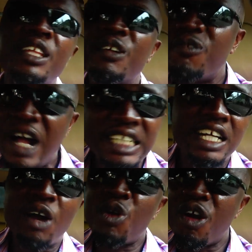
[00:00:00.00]
the rest
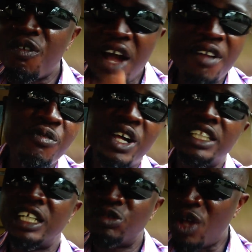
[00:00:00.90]
that were
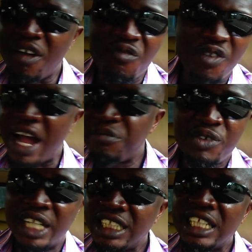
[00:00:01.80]
overinflated were
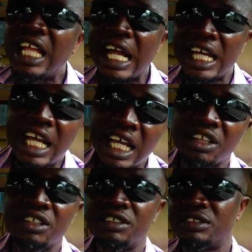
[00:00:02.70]
vibrating like
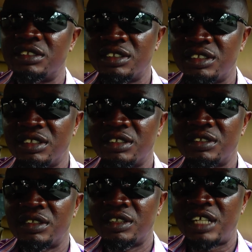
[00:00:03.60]
hell.
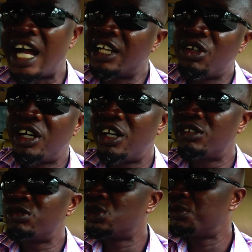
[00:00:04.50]
And you
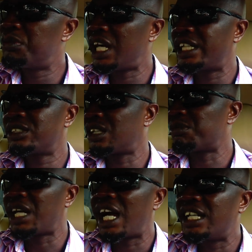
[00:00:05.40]
know, tubular
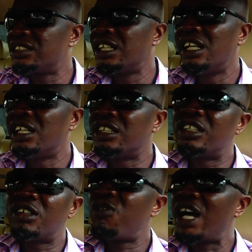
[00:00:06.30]
sometimes,
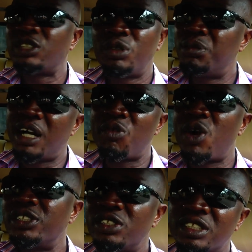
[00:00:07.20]
in fact, tubular, once you